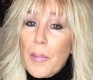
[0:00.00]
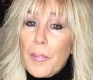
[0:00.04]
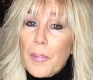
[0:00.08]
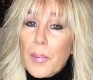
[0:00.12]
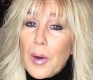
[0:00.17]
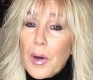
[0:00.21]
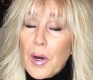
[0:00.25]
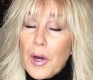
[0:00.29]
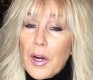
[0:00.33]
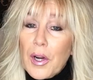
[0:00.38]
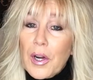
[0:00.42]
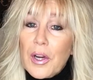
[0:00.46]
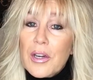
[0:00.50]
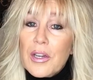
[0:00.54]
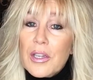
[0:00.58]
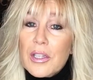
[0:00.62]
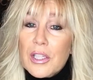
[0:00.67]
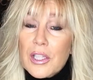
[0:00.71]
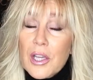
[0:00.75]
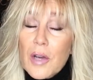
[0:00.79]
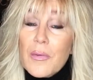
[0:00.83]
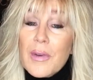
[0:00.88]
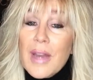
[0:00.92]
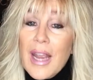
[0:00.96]
per
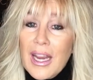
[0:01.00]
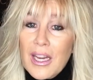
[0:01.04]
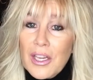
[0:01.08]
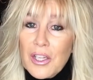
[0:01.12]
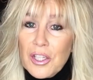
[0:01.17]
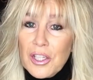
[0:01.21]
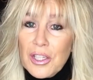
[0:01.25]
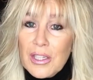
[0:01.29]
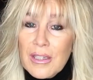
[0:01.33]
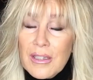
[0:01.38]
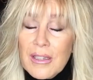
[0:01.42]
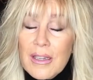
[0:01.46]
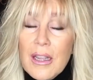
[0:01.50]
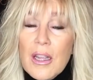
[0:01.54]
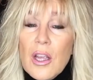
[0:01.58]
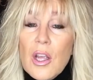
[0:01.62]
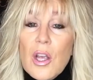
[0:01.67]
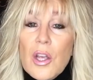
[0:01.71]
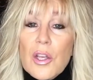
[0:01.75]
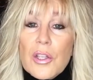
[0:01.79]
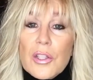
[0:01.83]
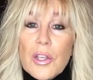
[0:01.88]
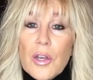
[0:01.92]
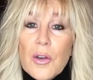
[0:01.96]
donation.
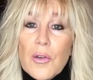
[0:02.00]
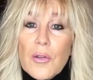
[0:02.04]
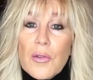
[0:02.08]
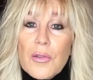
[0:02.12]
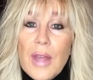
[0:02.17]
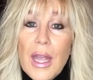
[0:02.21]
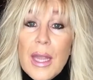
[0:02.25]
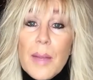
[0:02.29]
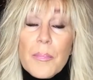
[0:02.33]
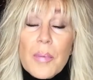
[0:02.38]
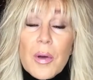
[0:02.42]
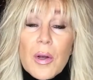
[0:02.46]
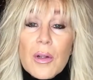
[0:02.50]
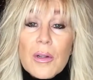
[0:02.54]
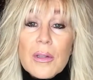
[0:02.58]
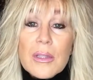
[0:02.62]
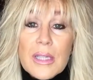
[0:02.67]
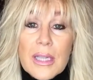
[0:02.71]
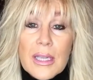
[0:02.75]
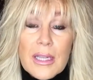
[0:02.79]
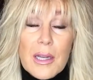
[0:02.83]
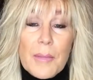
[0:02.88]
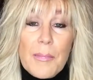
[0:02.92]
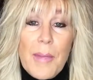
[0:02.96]
So they
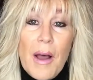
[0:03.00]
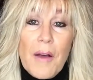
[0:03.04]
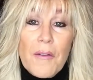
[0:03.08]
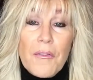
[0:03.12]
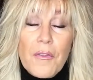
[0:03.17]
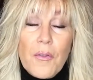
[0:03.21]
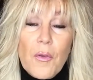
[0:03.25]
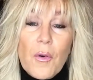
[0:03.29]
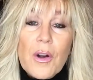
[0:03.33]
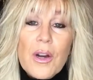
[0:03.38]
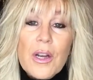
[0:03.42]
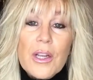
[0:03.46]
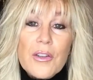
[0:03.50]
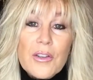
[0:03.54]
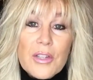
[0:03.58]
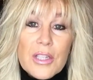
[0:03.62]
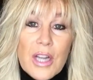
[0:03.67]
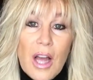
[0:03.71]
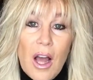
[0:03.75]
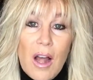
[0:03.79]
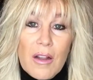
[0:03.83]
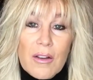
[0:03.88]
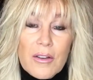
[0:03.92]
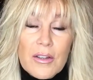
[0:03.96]
pulled in about
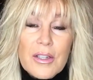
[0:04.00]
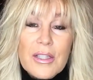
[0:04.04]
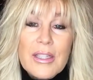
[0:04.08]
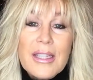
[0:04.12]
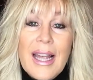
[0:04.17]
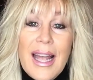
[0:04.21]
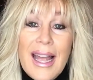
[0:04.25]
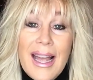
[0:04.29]
$400